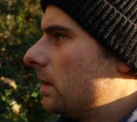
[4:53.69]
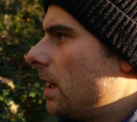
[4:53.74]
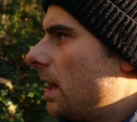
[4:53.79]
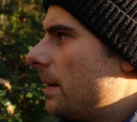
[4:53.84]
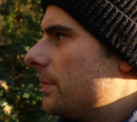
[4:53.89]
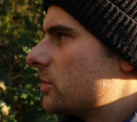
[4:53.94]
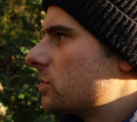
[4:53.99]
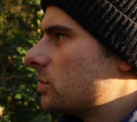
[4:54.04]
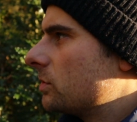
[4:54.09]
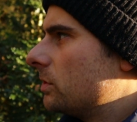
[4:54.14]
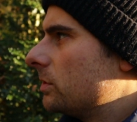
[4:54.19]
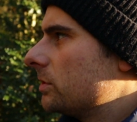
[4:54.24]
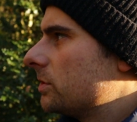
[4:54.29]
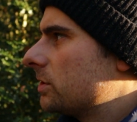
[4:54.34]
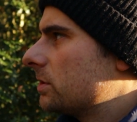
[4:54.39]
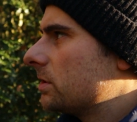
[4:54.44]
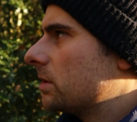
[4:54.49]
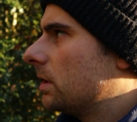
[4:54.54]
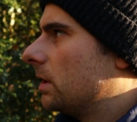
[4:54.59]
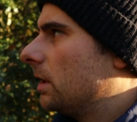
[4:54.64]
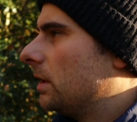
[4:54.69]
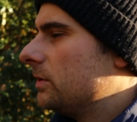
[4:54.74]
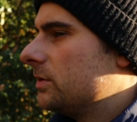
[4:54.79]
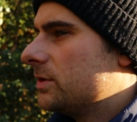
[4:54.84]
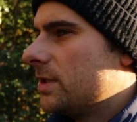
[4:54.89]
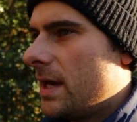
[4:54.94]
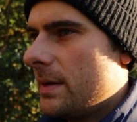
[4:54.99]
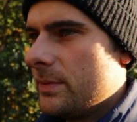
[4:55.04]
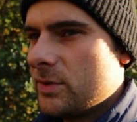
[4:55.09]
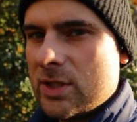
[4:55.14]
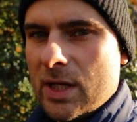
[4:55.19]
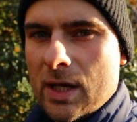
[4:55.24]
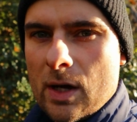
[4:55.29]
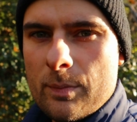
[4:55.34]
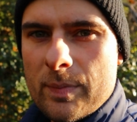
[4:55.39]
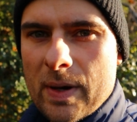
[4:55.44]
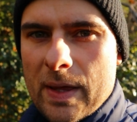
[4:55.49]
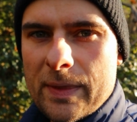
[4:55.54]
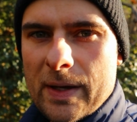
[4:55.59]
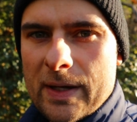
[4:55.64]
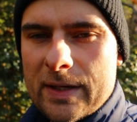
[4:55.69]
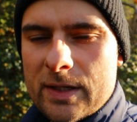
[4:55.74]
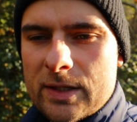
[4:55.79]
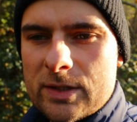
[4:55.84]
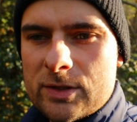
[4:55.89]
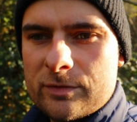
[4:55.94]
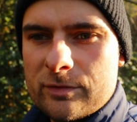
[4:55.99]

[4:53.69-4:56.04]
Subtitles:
episodes and see how bad that is.